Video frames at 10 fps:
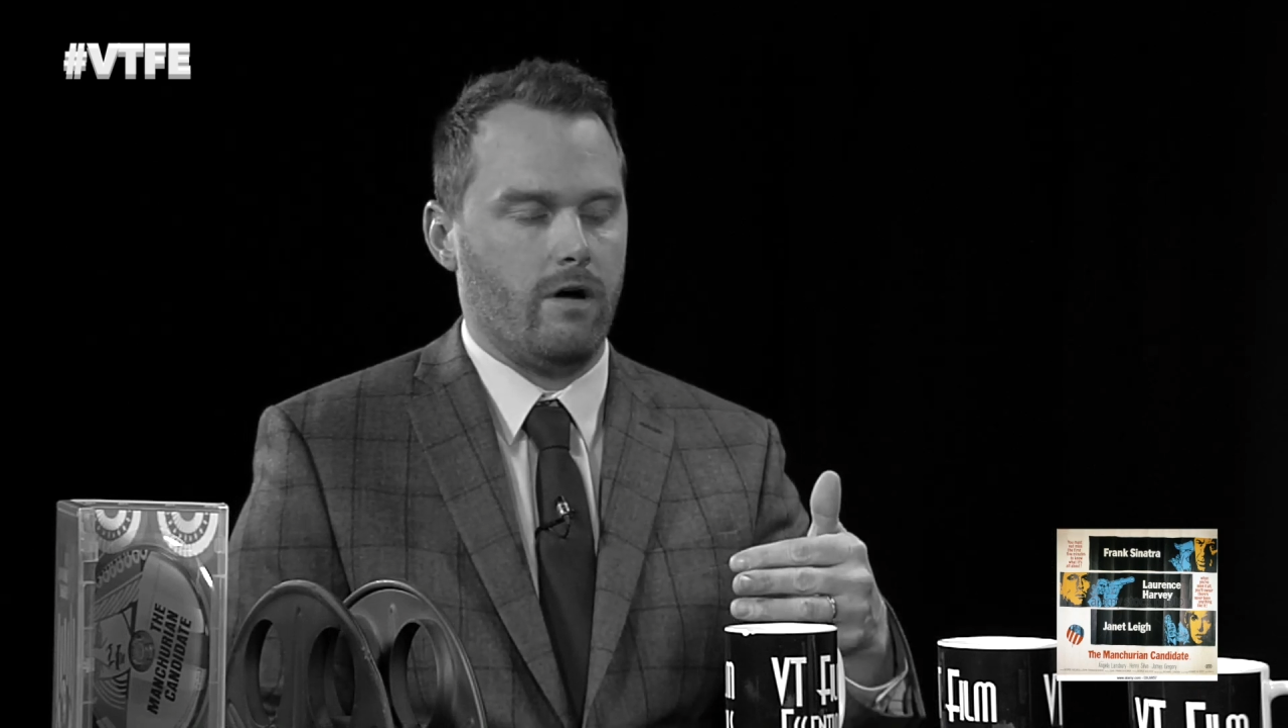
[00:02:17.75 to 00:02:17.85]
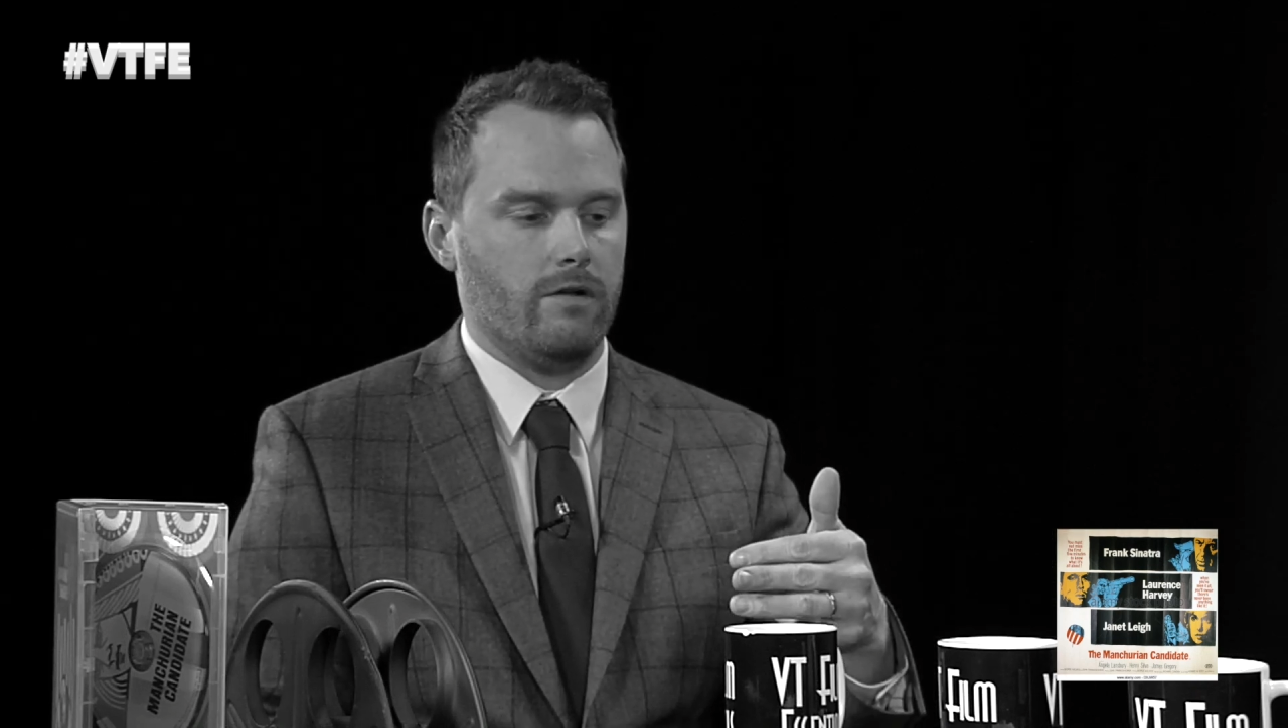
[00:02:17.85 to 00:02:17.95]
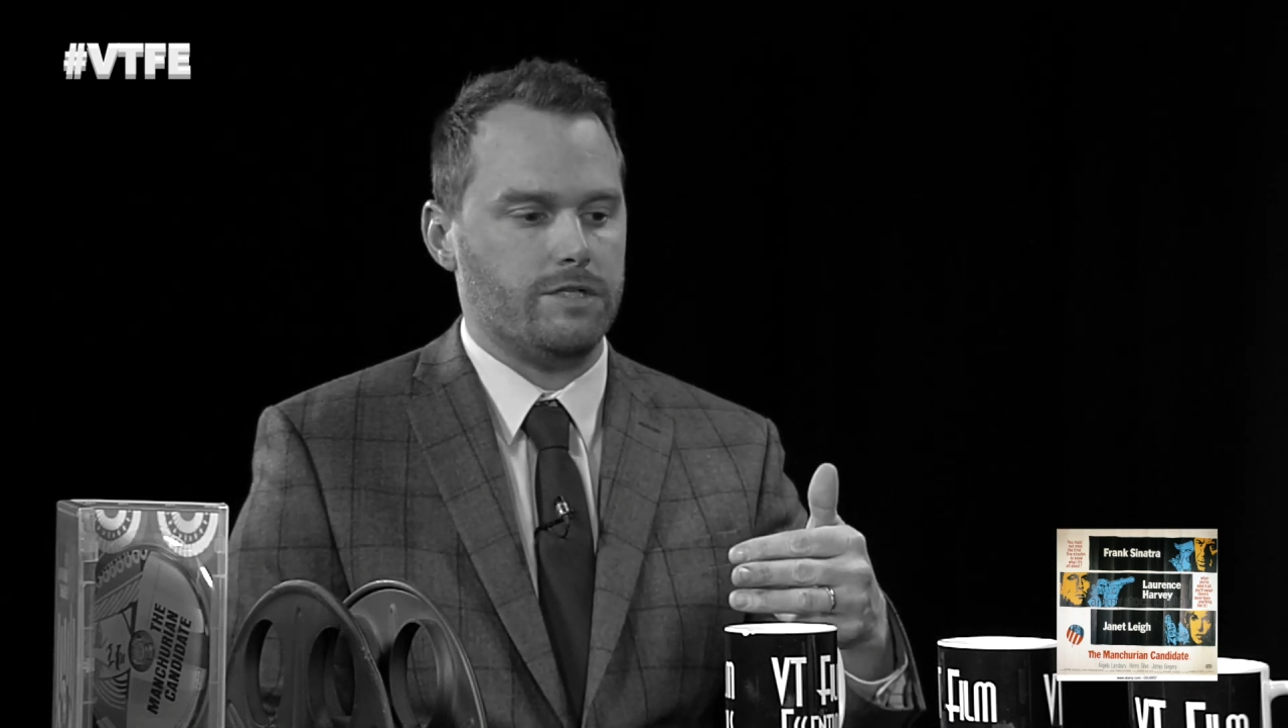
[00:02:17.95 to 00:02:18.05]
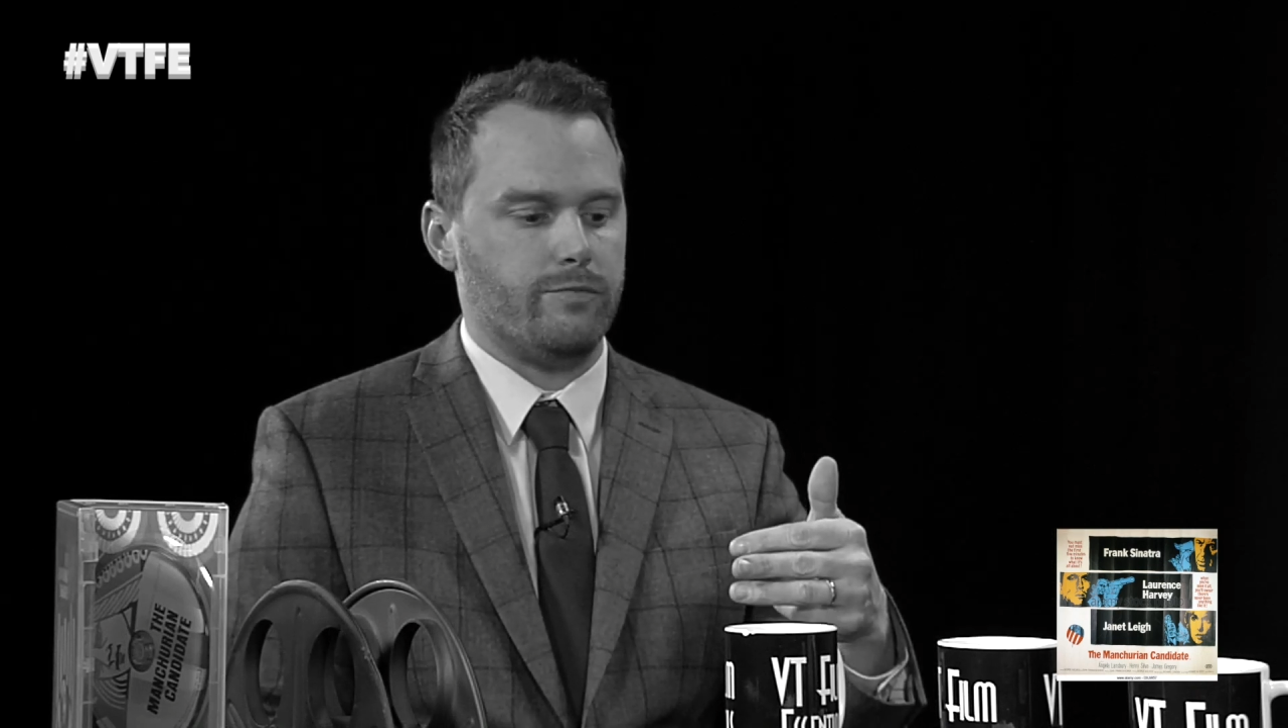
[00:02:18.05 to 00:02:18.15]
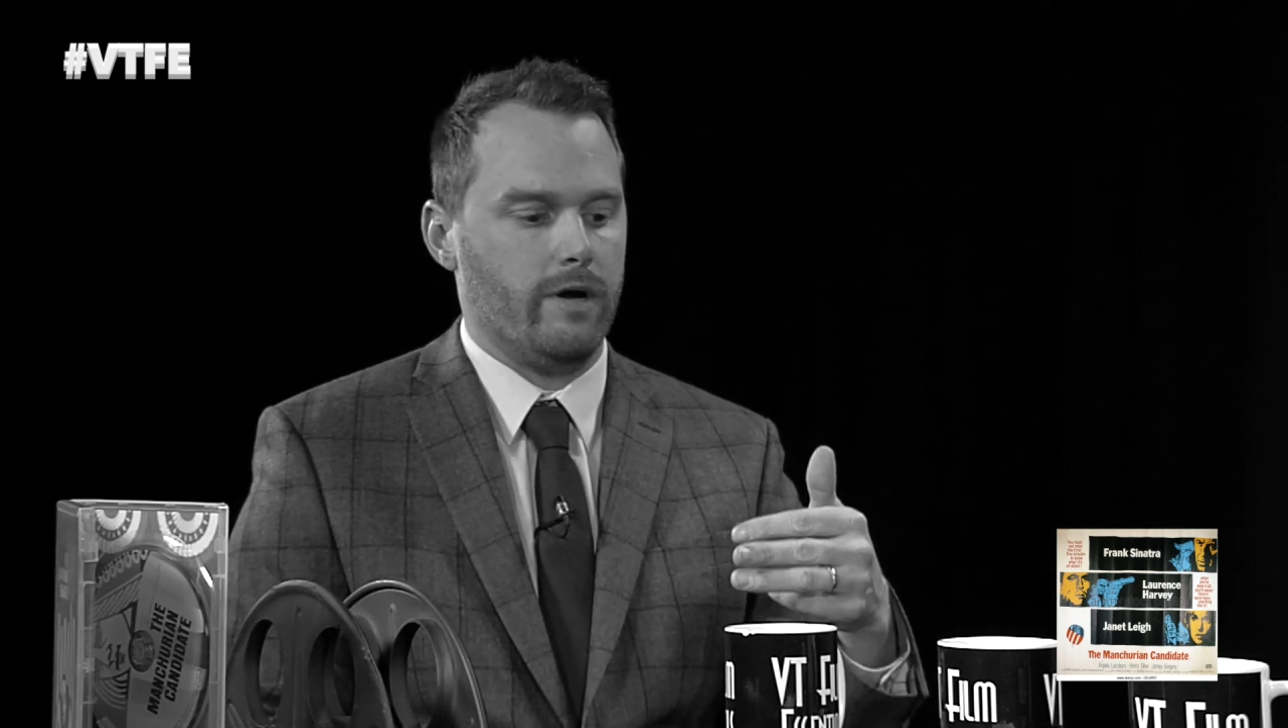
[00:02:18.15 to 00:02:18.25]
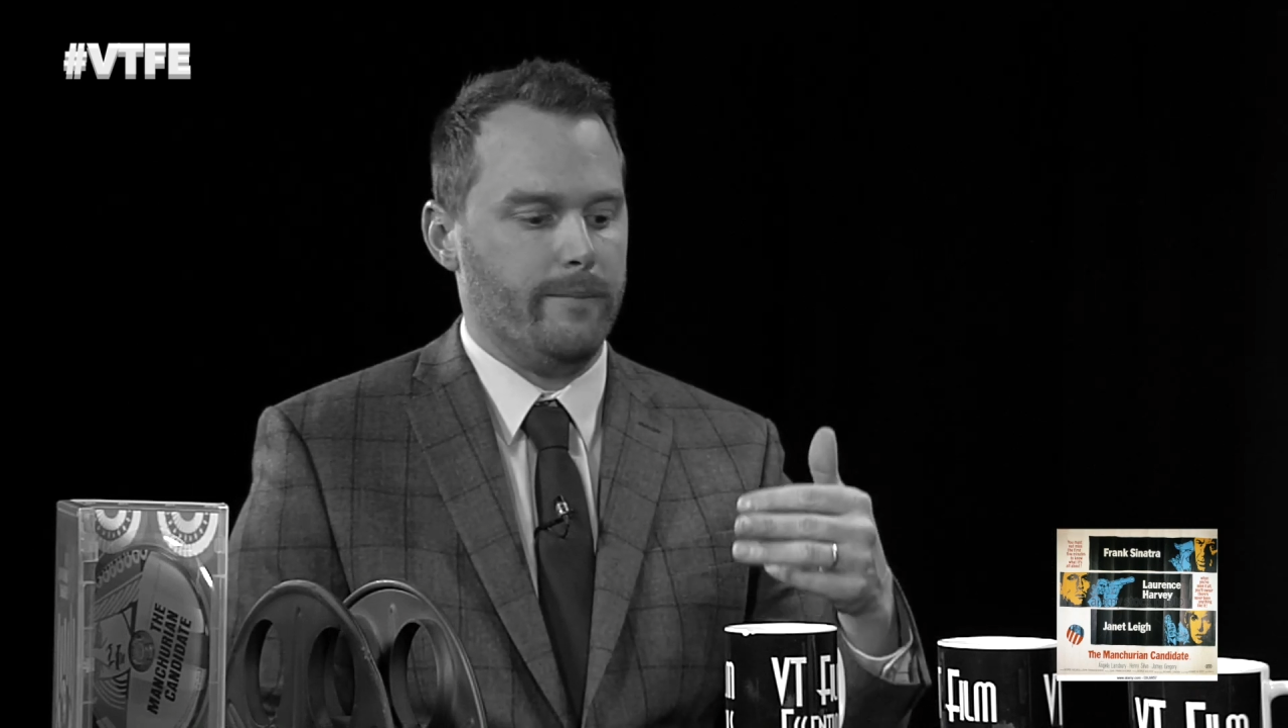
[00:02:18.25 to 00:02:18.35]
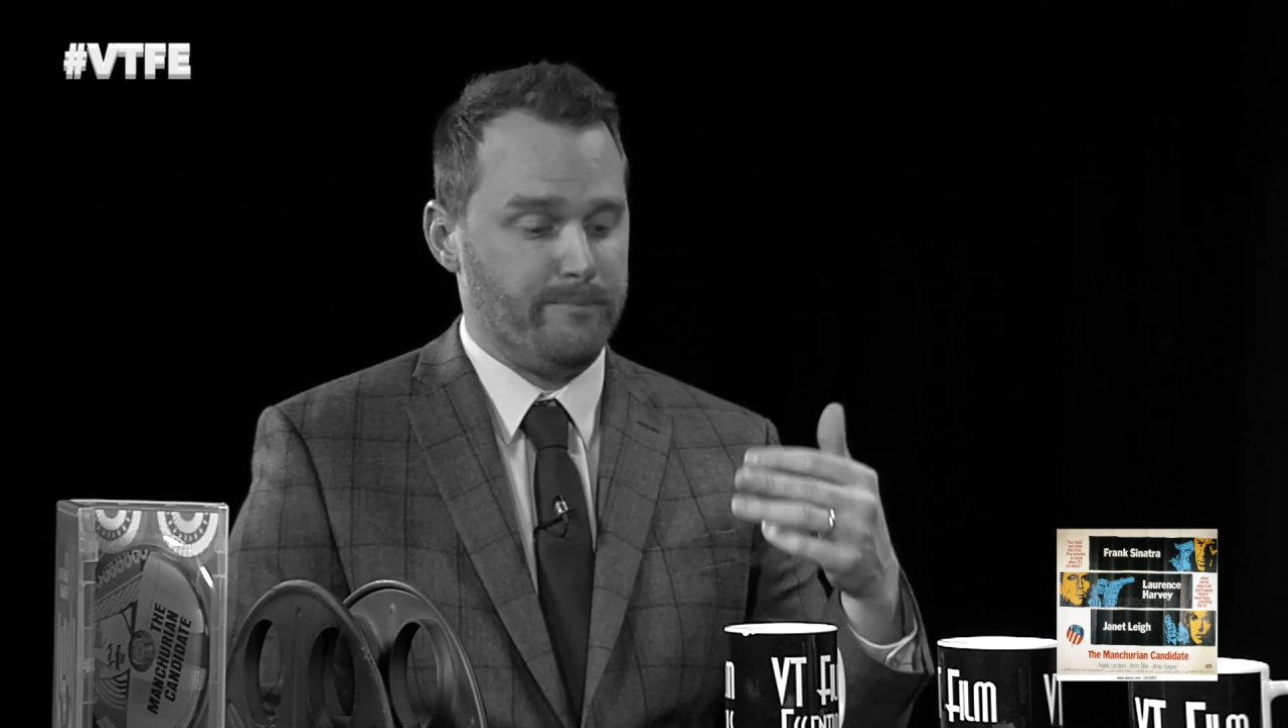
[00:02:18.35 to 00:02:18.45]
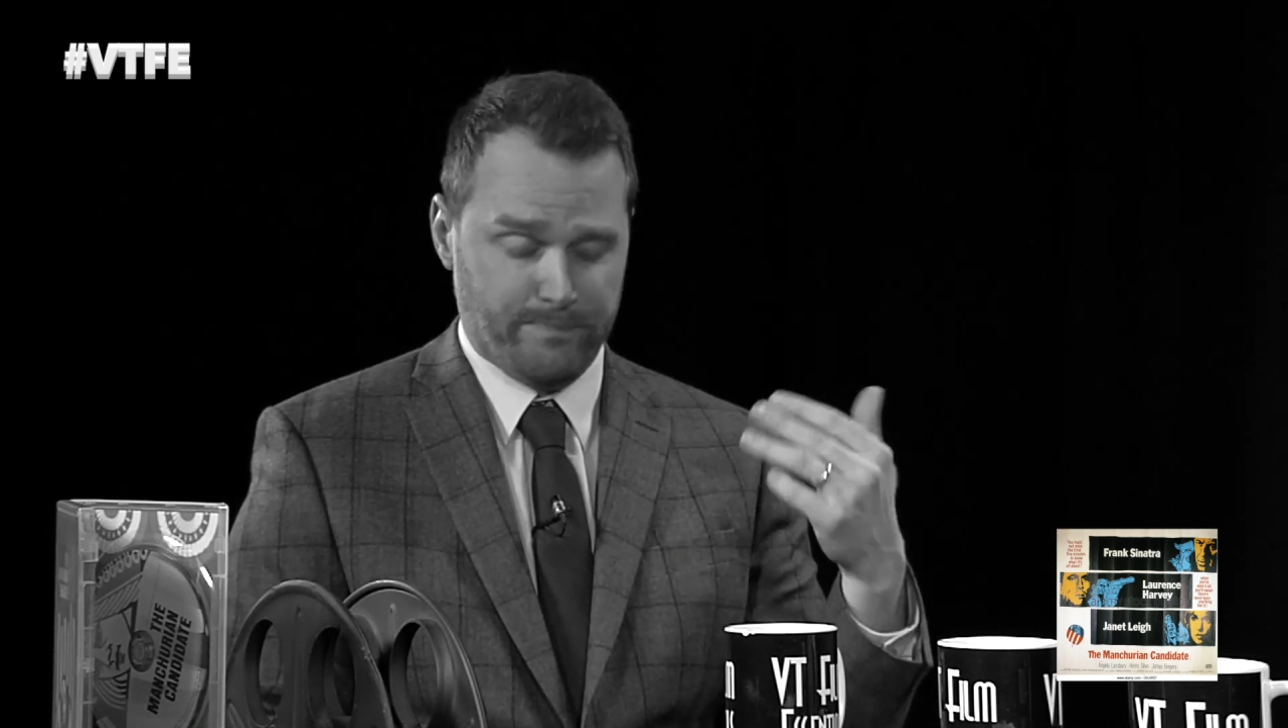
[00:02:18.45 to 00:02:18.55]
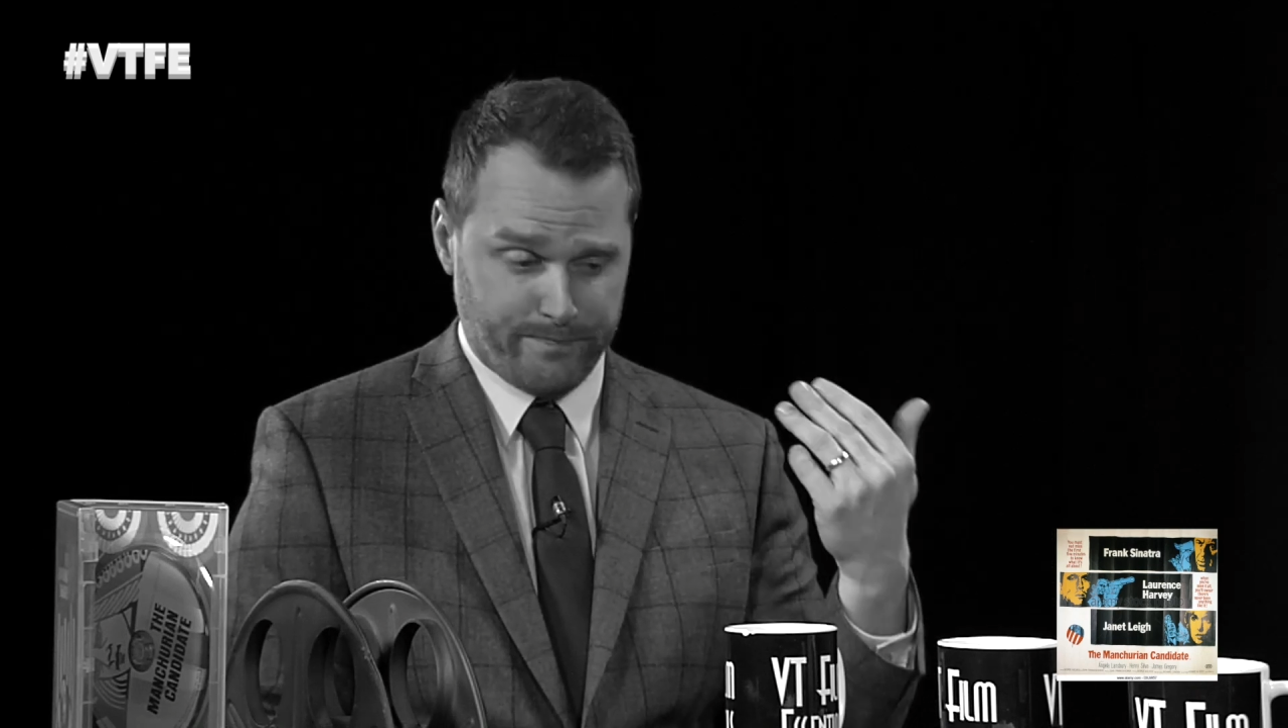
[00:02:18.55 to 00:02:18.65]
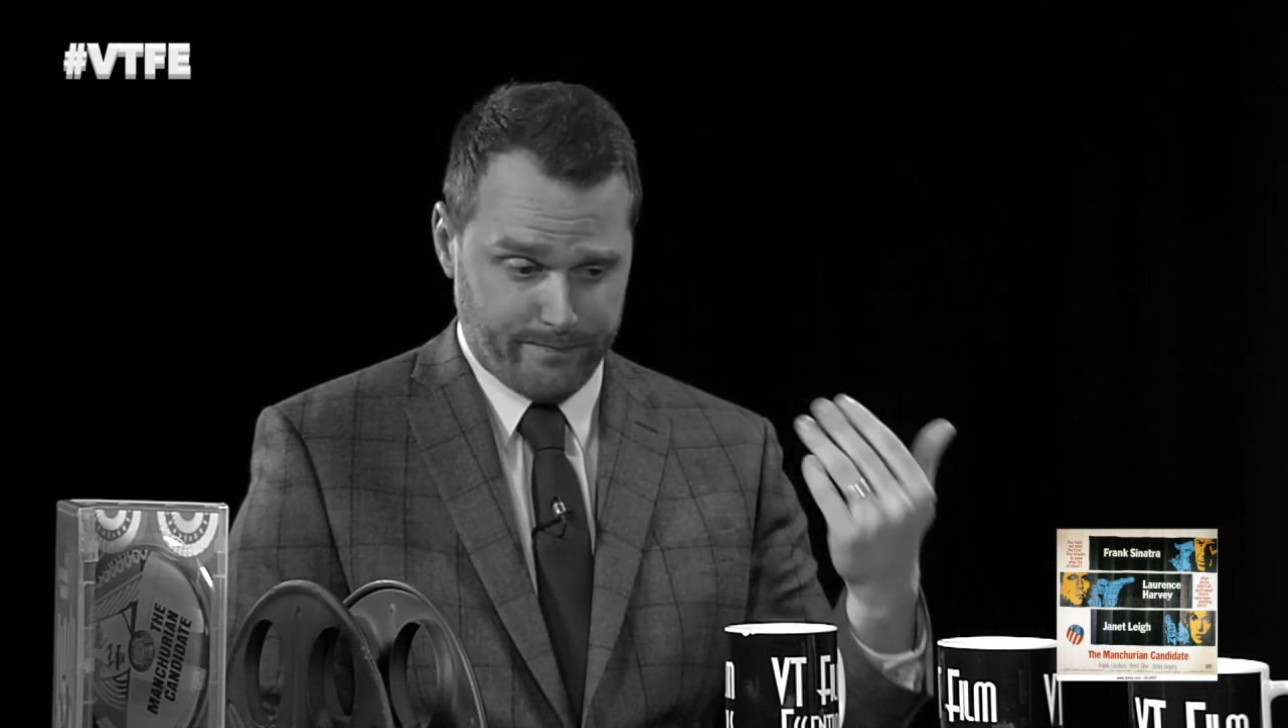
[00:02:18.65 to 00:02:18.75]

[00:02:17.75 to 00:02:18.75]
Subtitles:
college, but